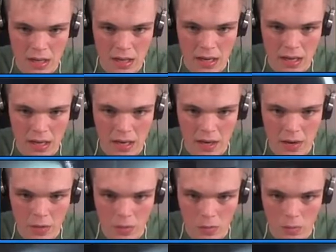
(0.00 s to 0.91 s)

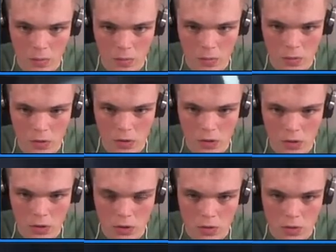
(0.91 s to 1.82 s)
Hello?
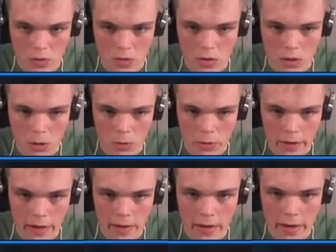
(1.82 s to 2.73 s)
Are
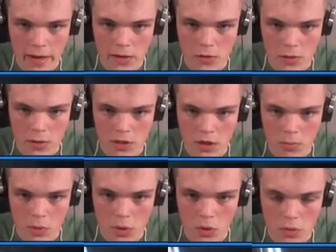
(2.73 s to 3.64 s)
there any androids
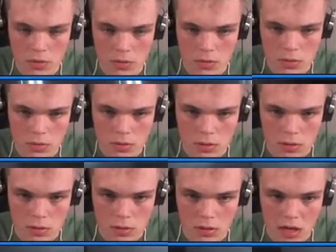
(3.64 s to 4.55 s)
on board?
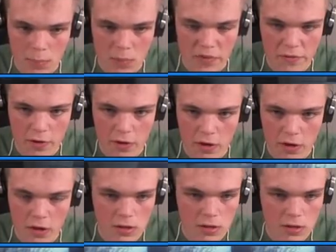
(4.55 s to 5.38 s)
I prefer...